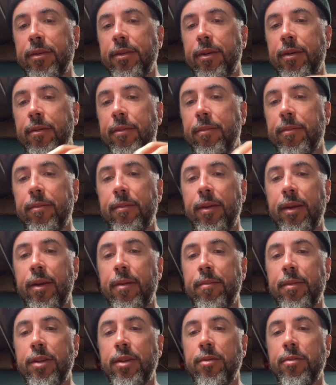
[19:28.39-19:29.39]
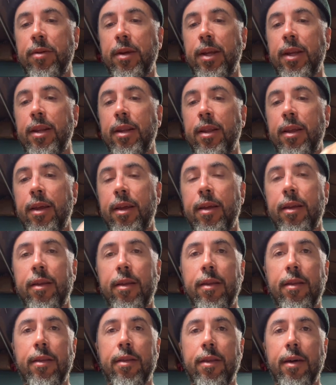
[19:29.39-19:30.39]
So in between
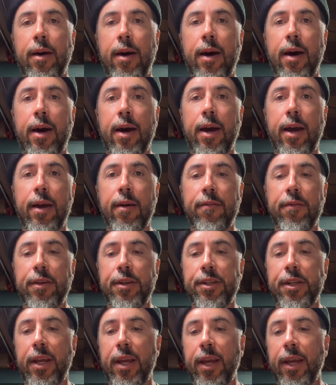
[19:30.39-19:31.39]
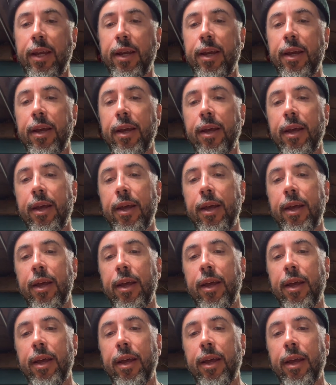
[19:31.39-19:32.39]
the eye of the shank
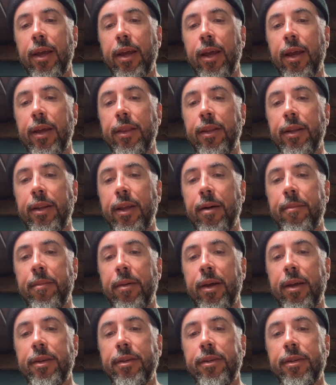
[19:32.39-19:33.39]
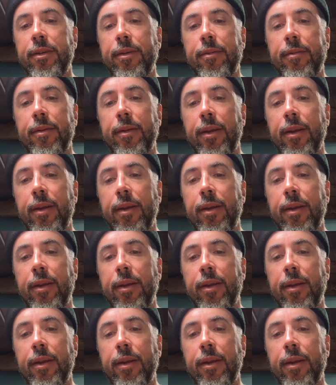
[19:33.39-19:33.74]
and the dumbbells.